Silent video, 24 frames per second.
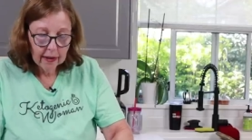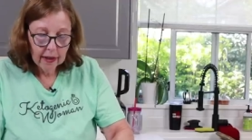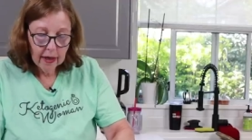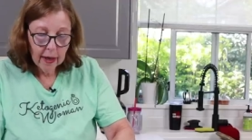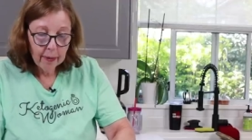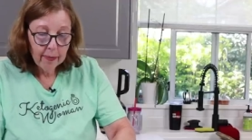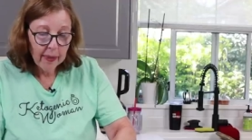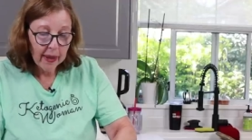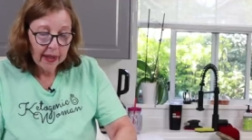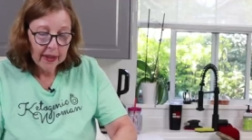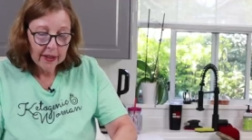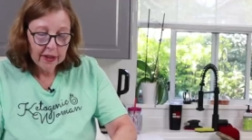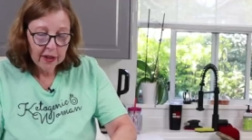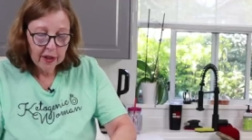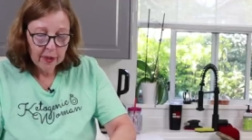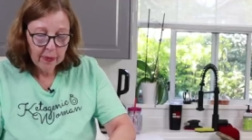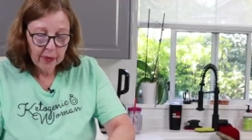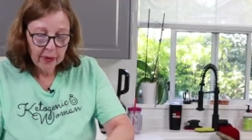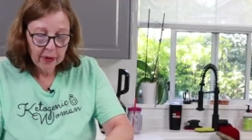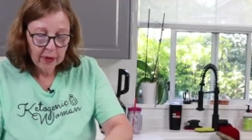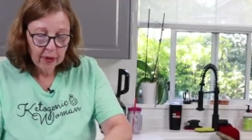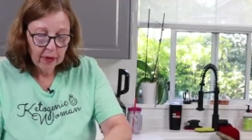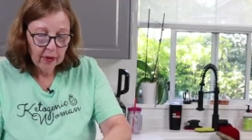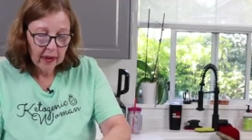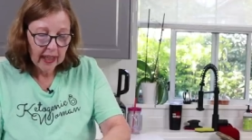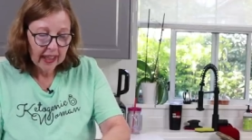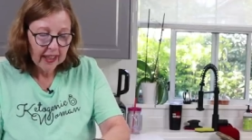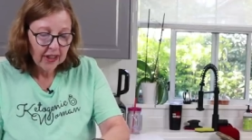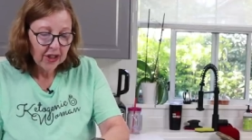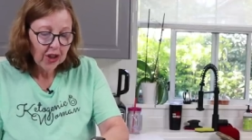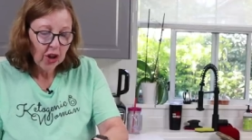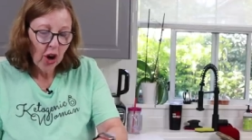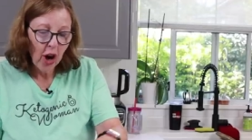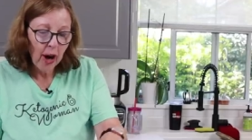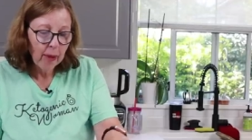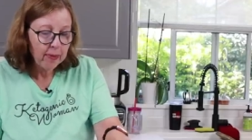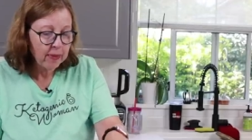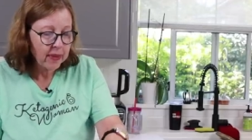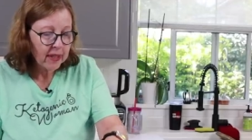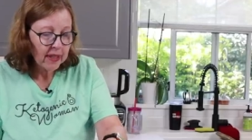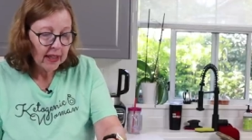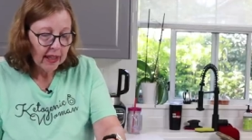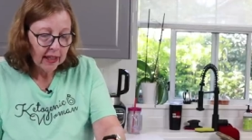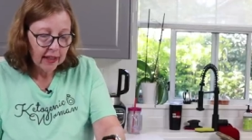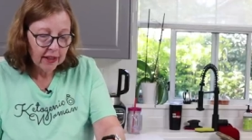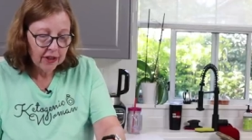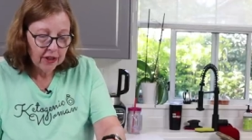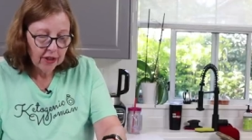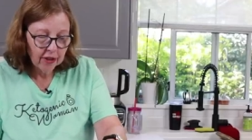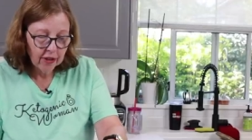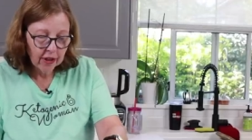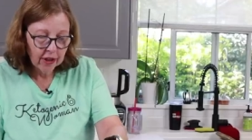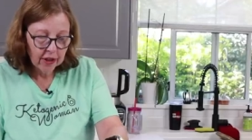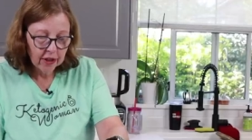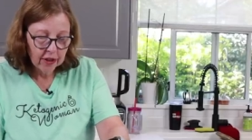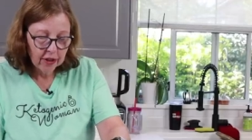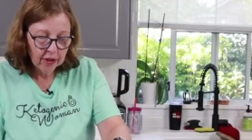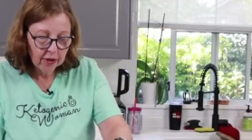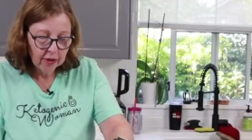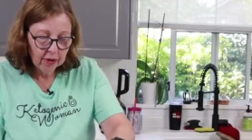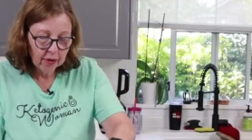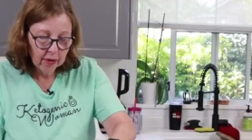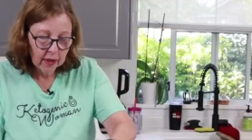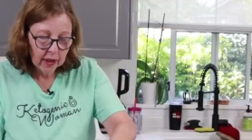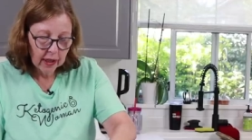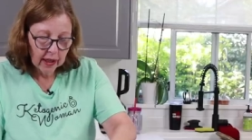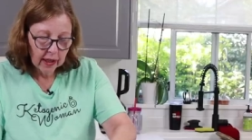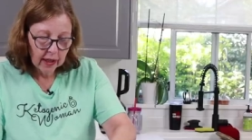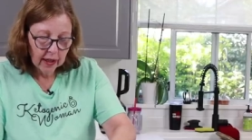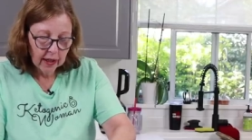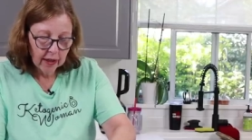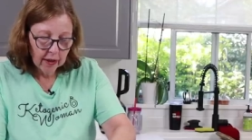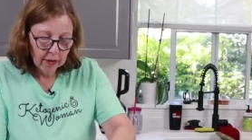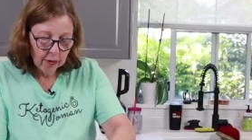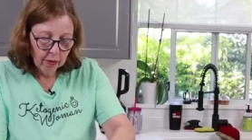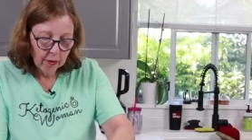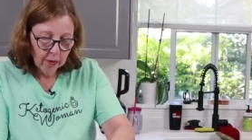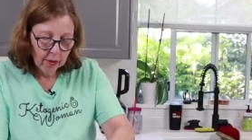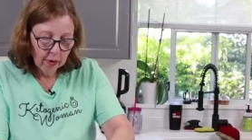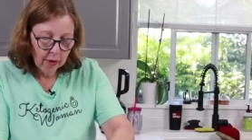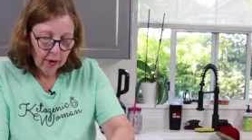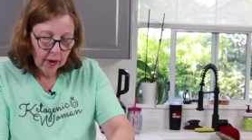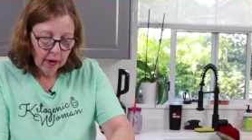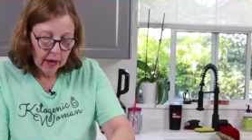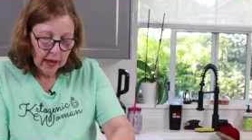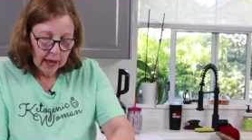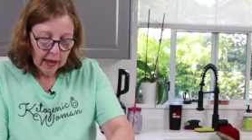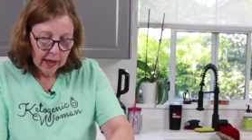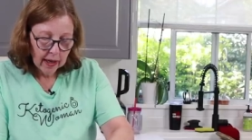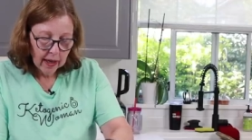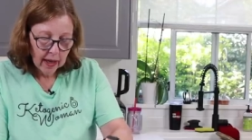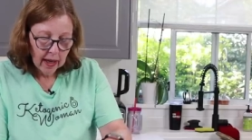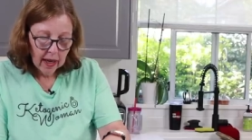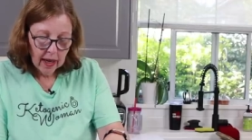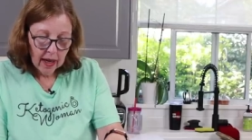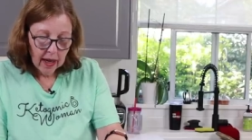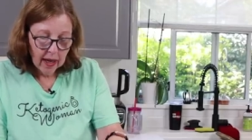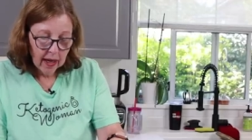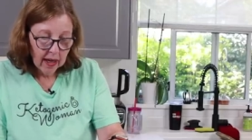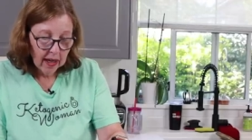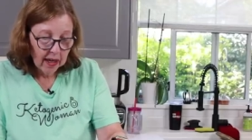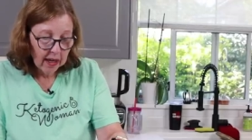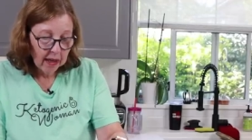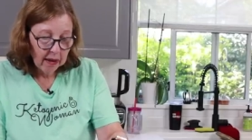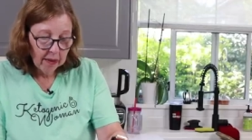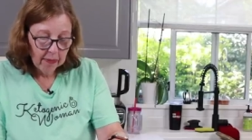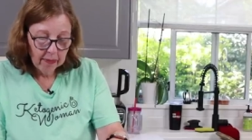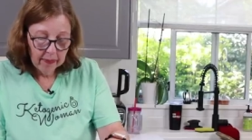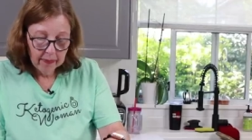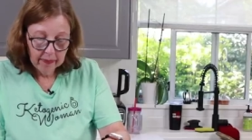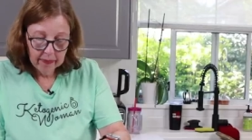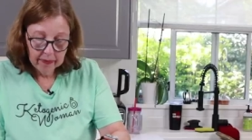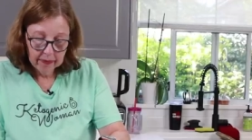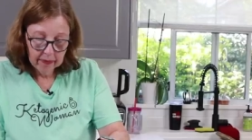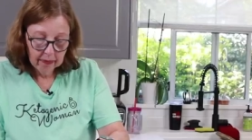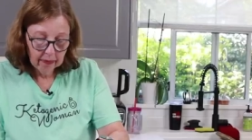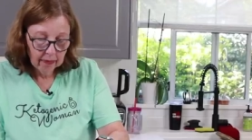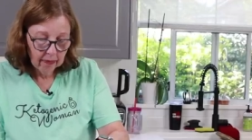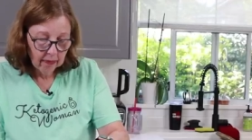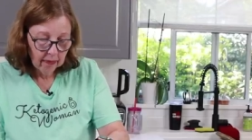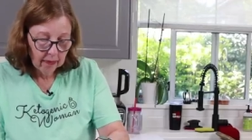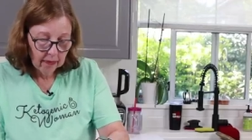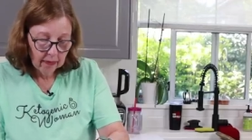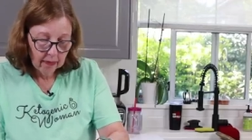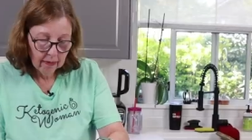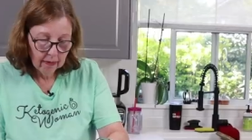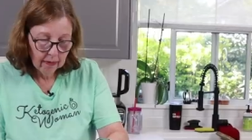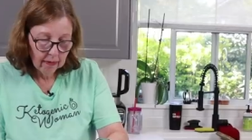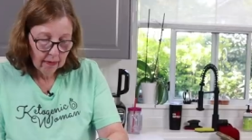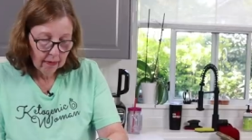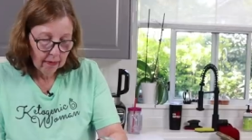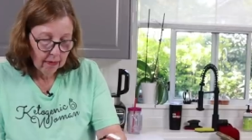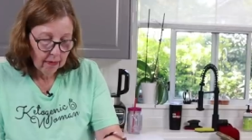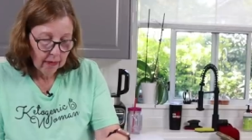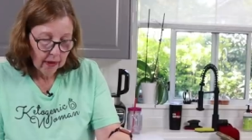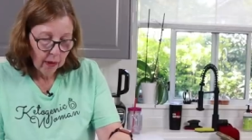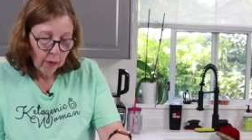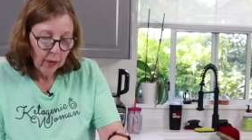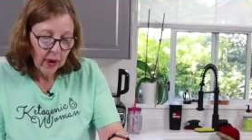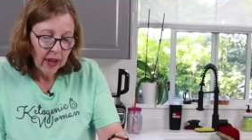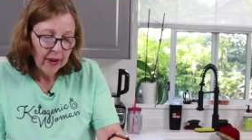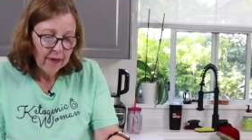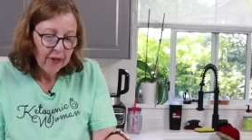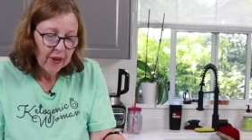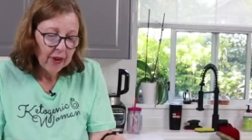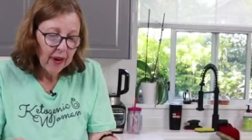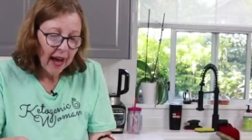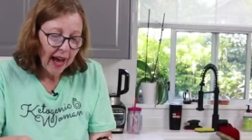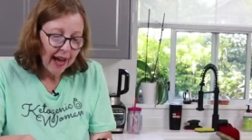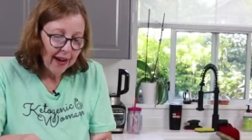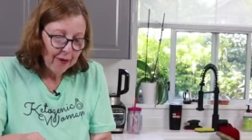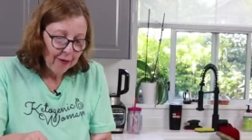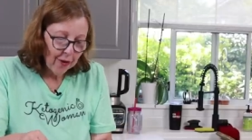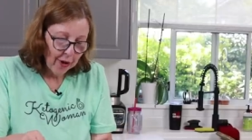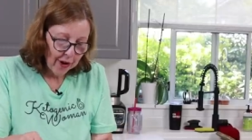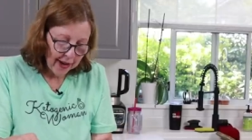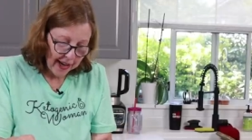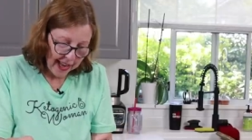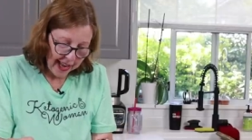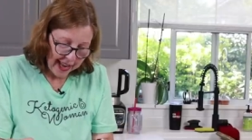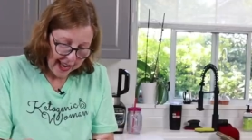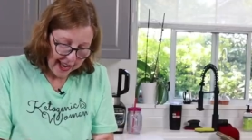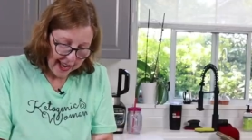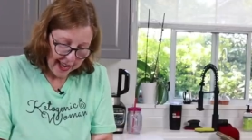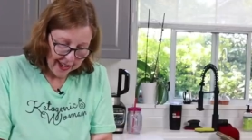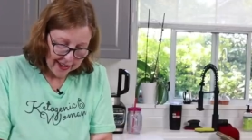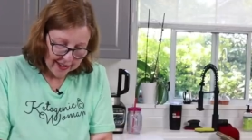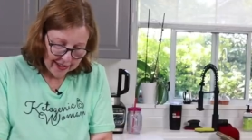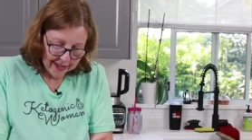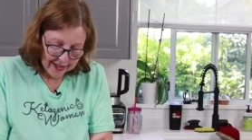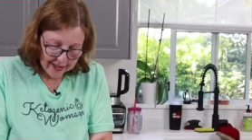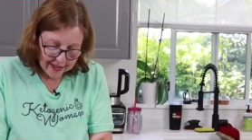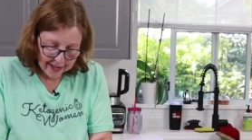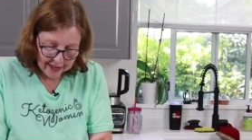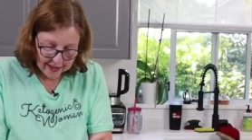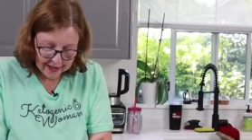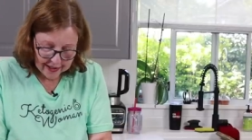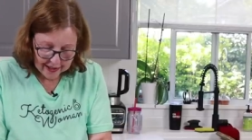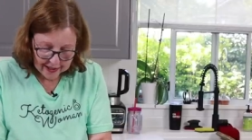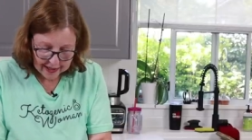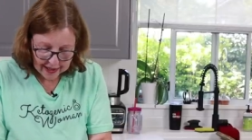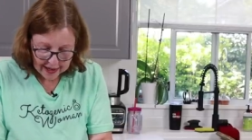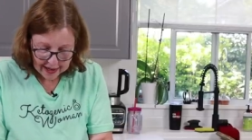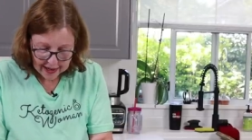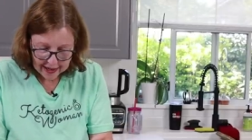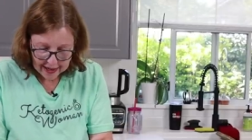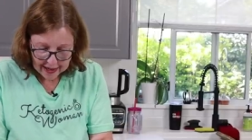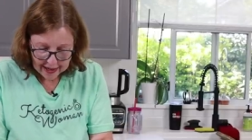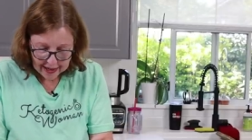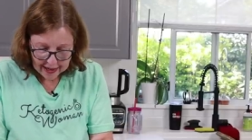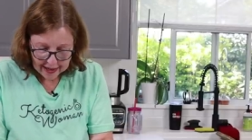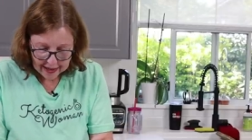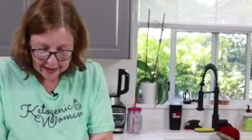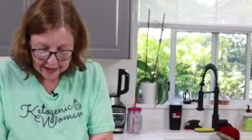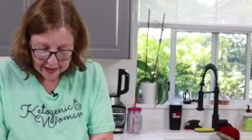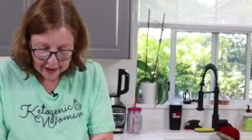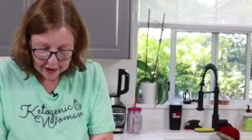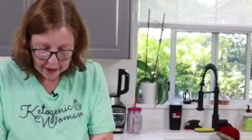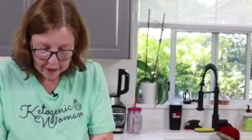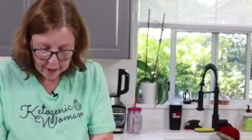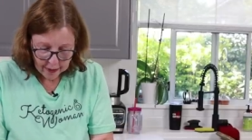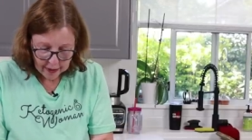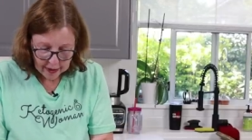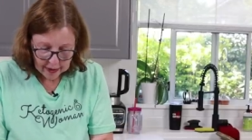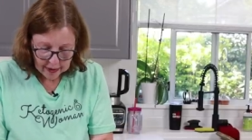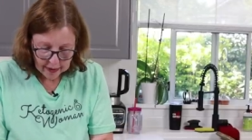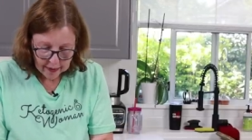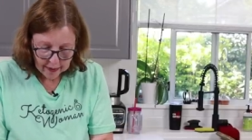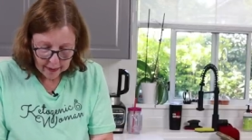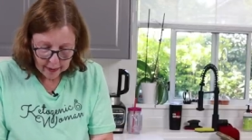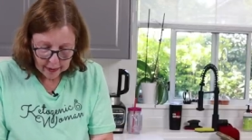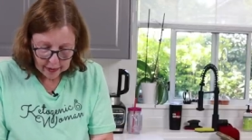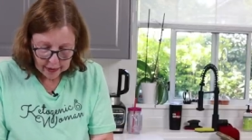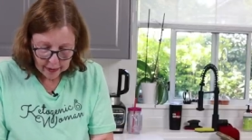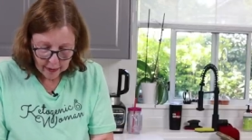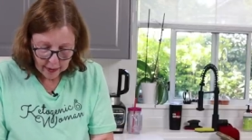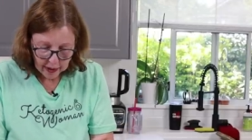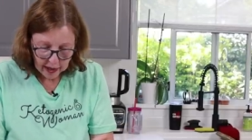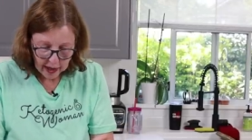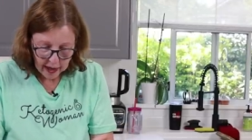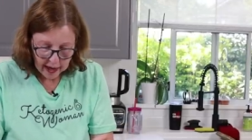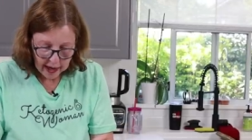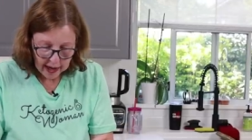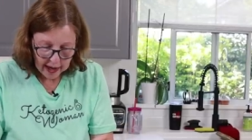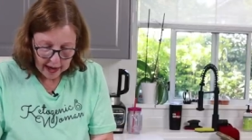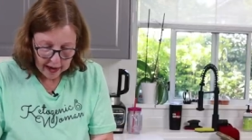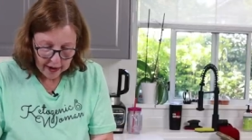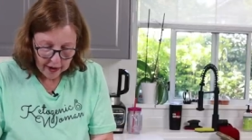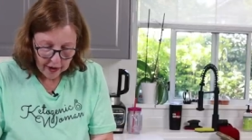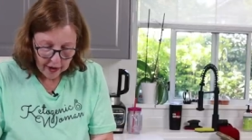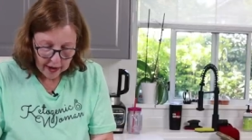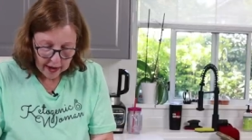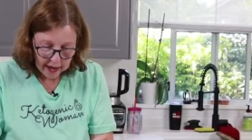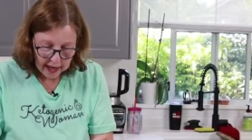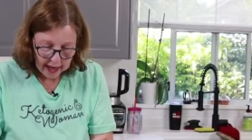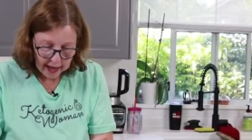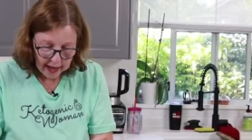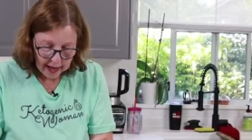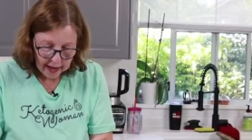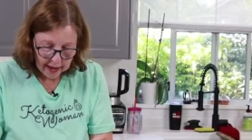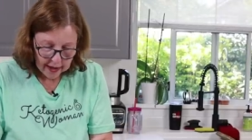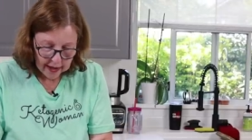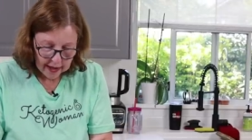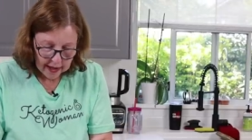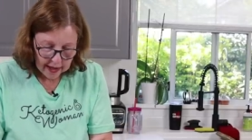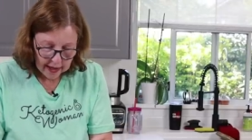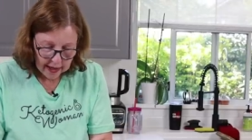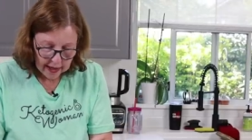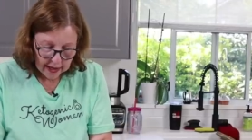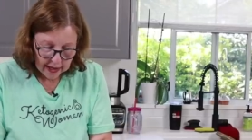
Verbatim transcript: a big spoon, like chopsticks you could do it, or um, whatever you have on hand. This, this one was what I had on hand.